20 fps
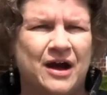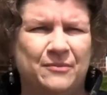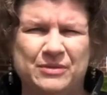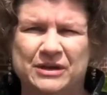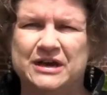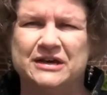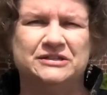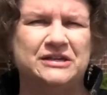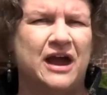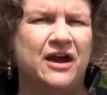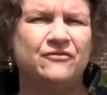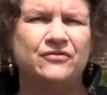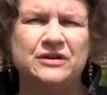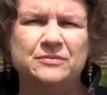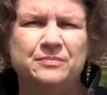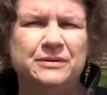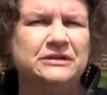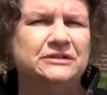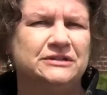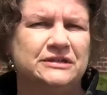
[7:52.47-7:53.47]
because every
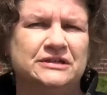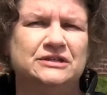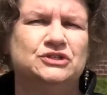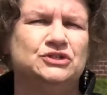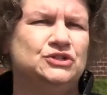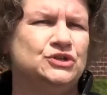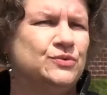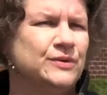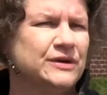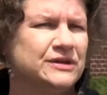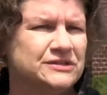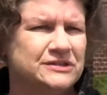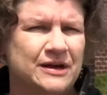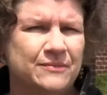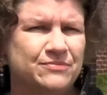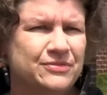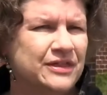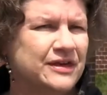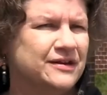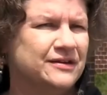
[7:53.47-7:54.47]
building is doing
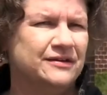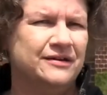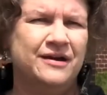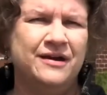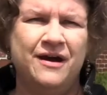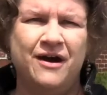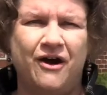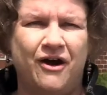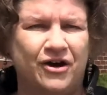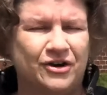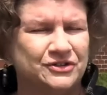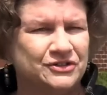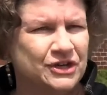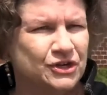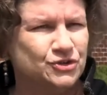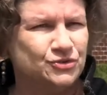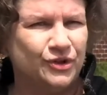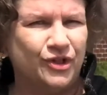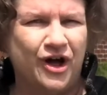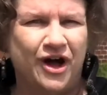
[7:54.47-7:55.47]
something. Our
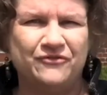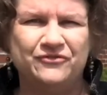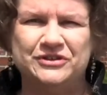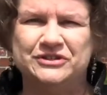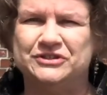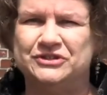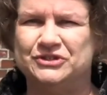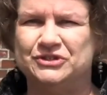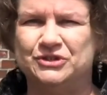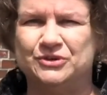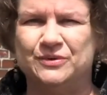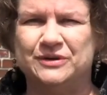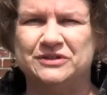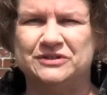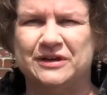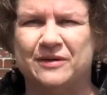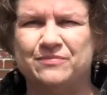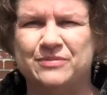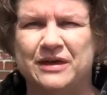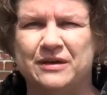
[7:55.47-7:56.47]
central office is doing
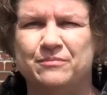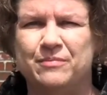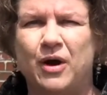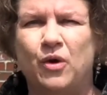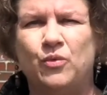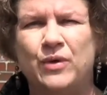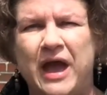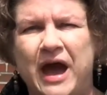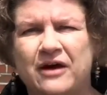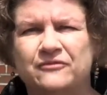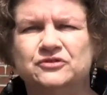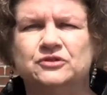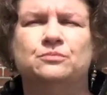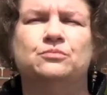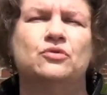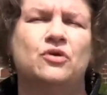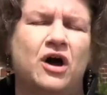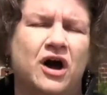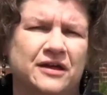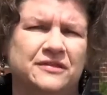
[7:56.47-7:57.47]
something, but we have to
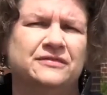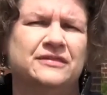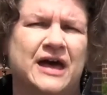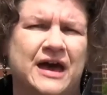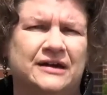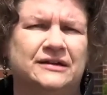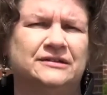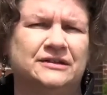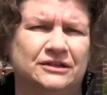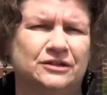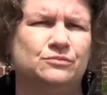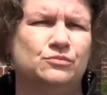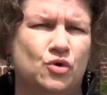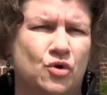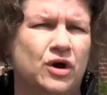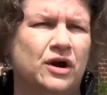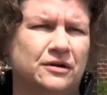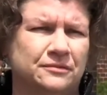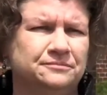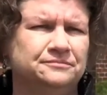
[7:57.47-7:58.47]
broaden that a little
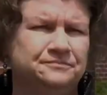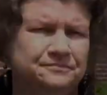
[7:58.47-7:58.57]
more.